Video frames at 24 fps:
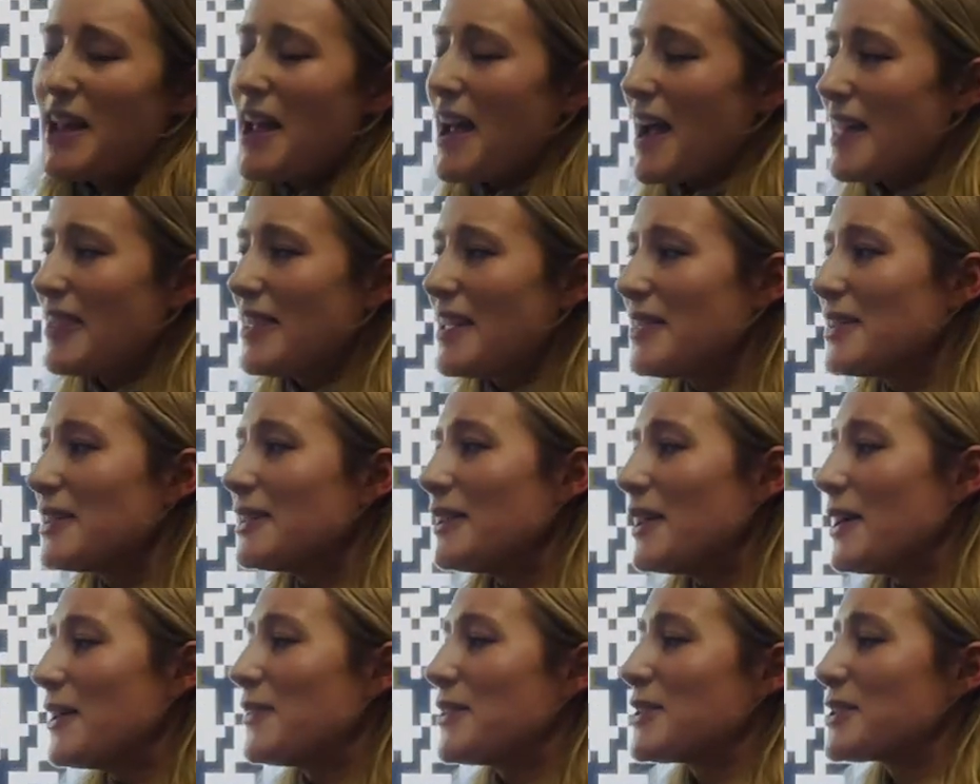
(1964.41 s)
And then the
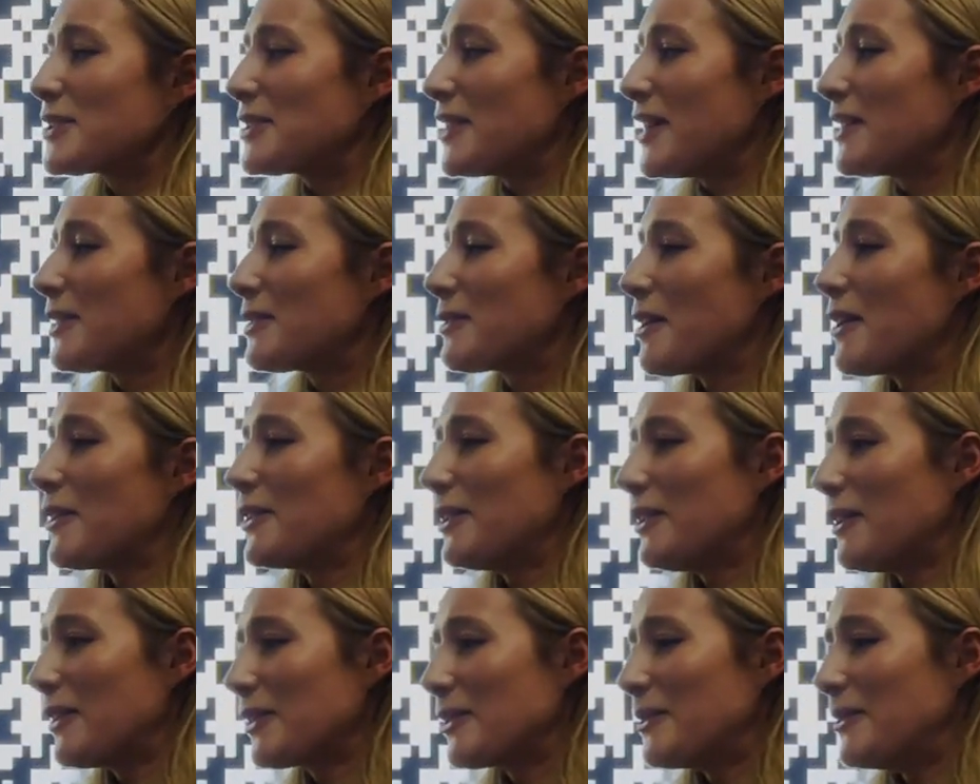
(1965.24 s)
love has like grown
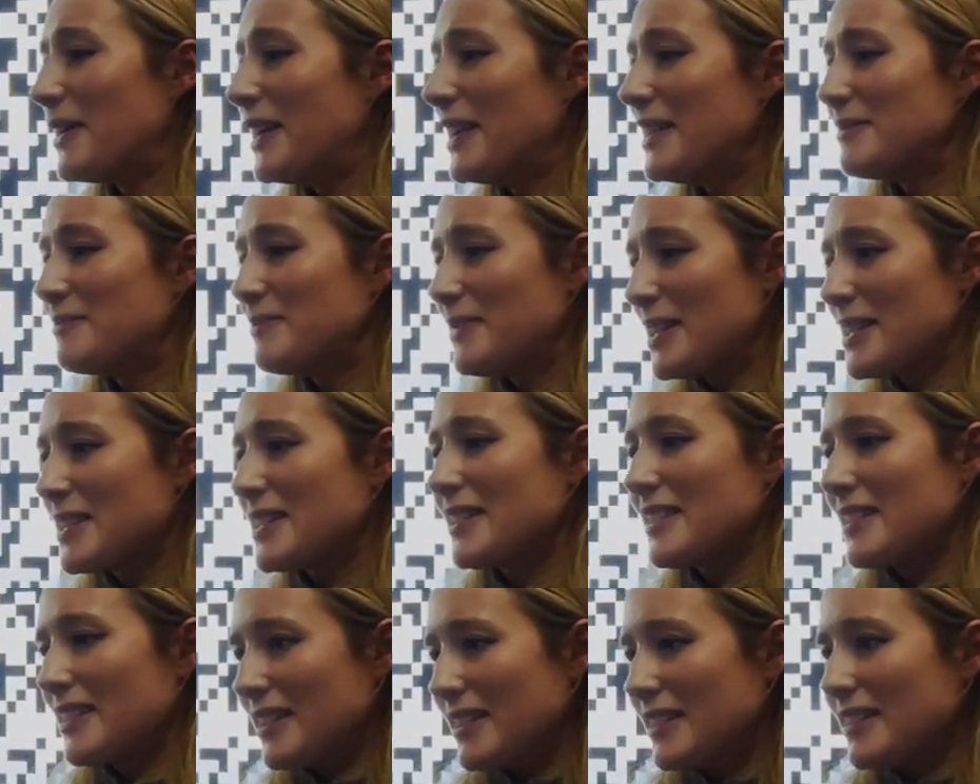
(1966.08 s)
along the way,
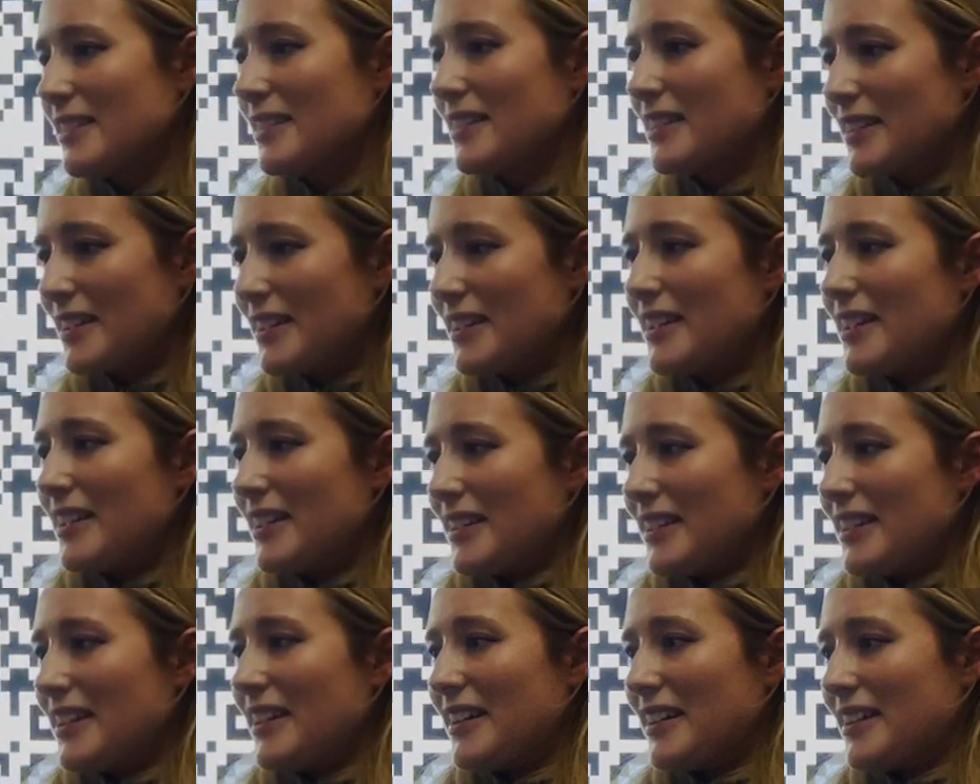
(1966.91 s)
basically.
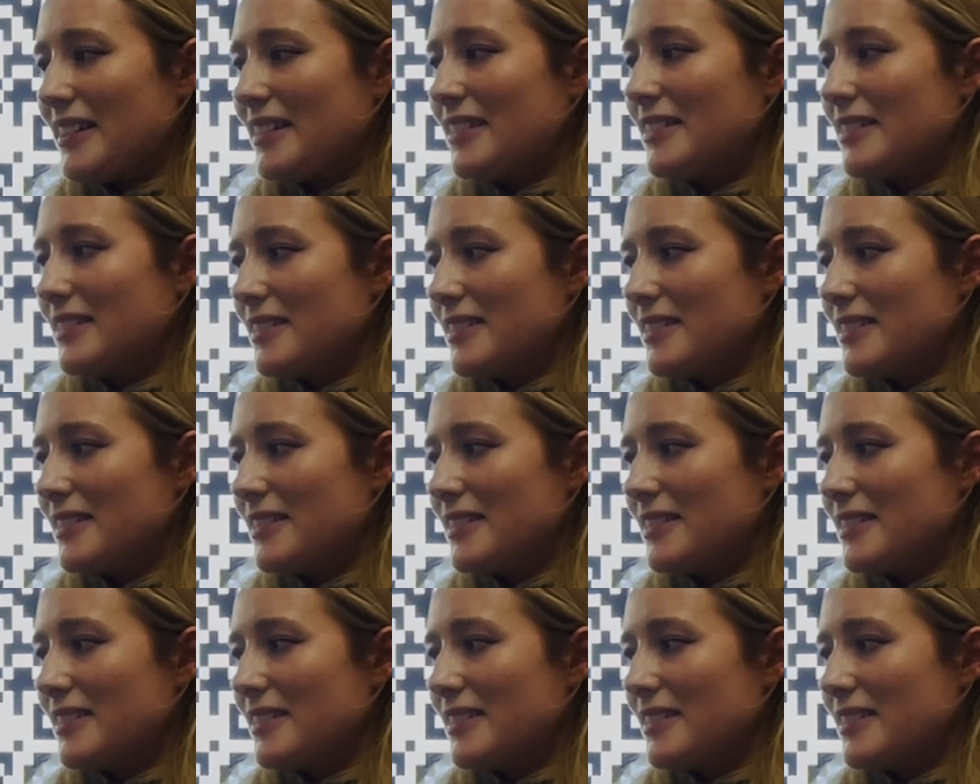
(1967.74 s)
Yeah.